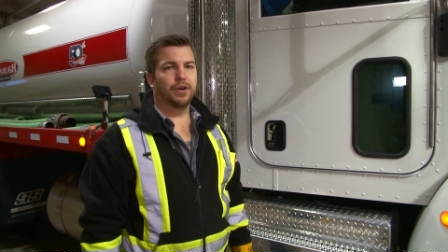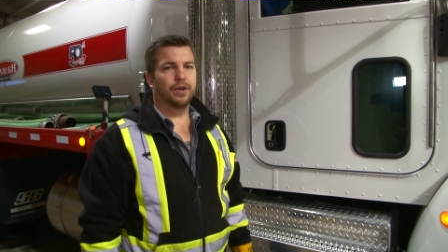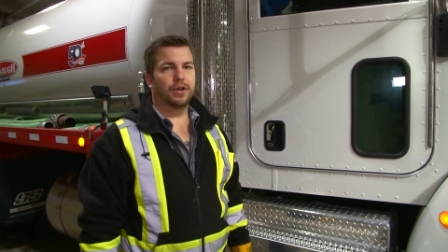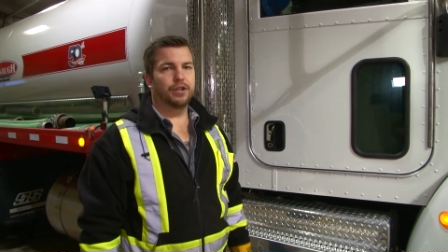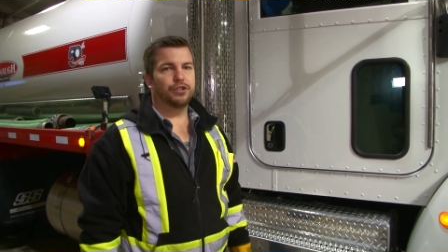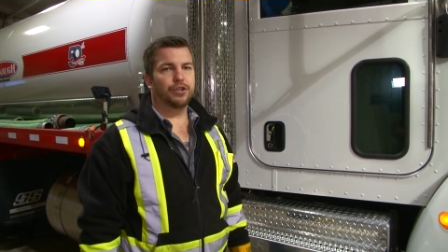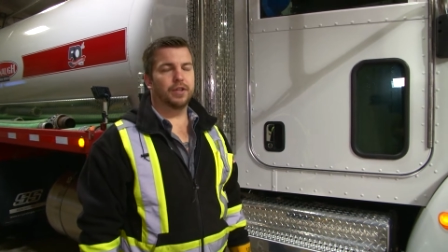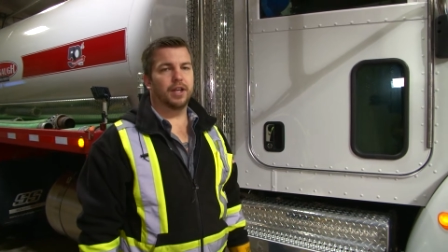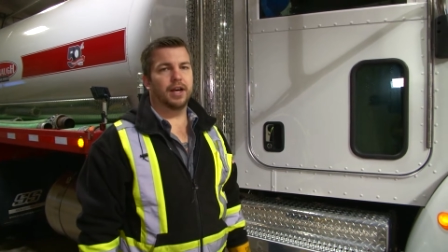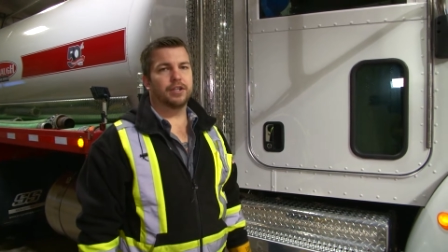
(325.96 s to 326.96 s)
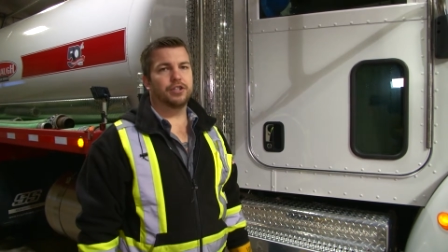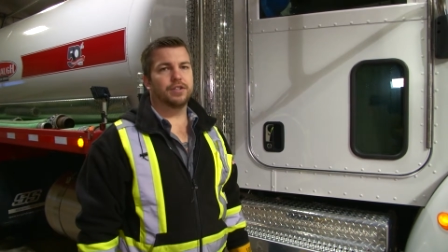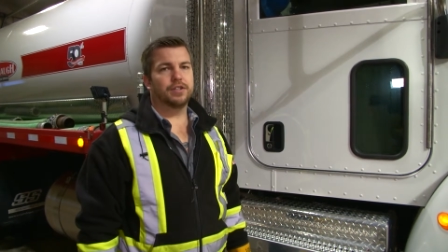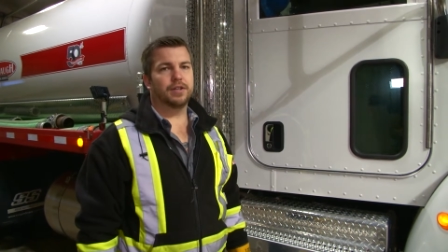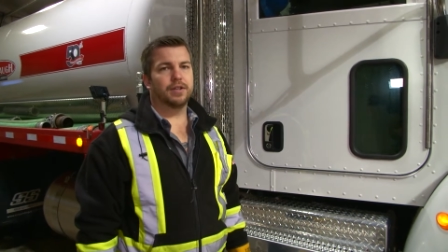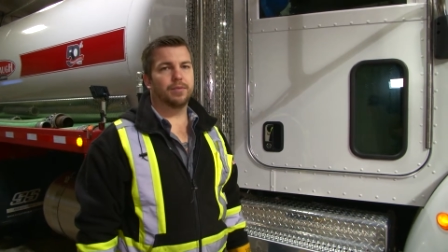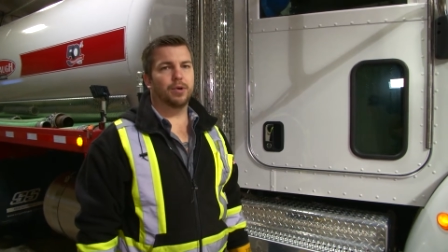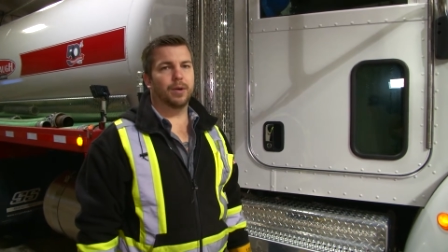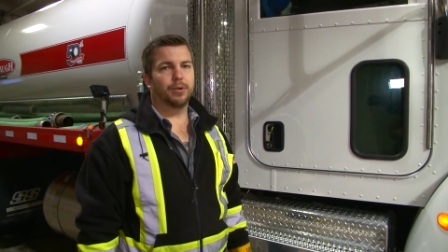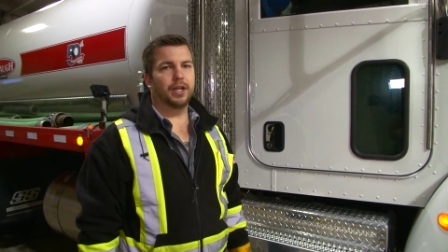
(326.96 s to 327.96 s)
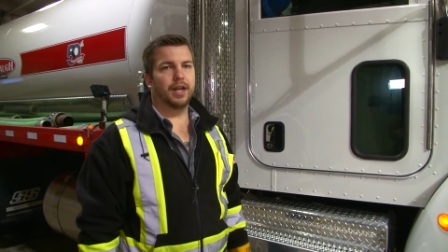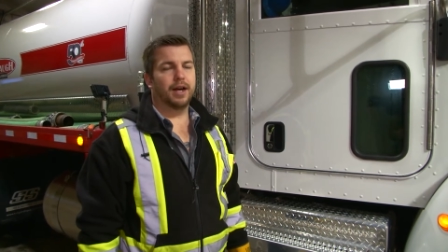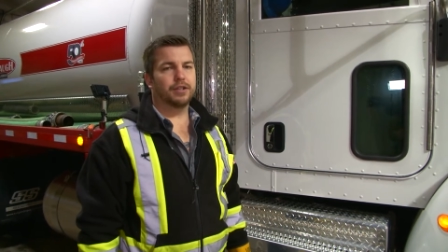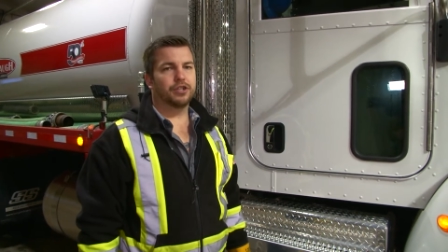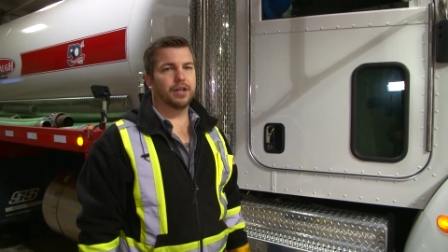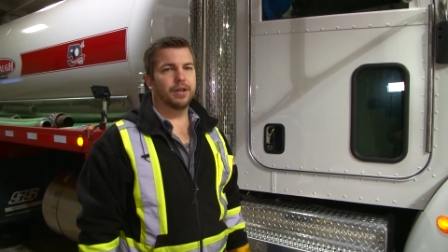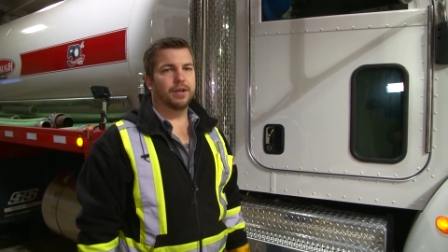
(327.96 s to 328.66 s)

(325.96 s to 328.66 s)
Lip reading: the hood, ensured the latch is properly latched.